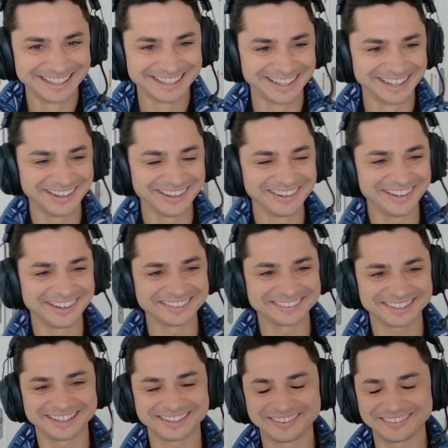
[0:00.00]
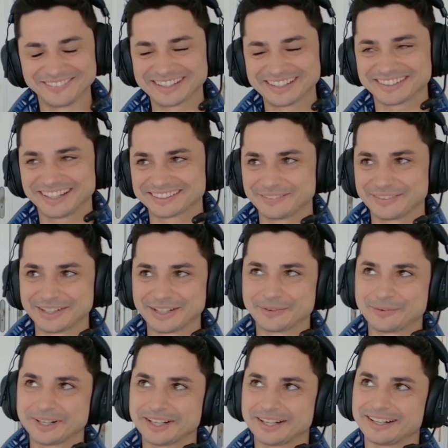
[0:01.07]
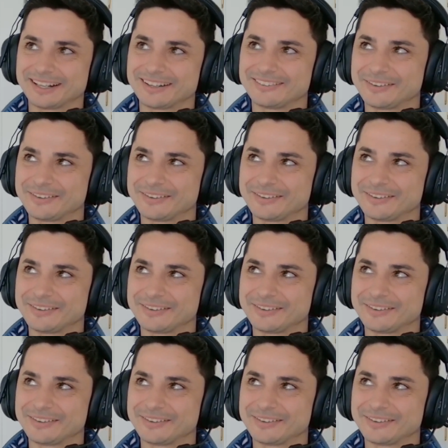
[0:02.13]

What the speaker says: No, it makes sense. I mean, when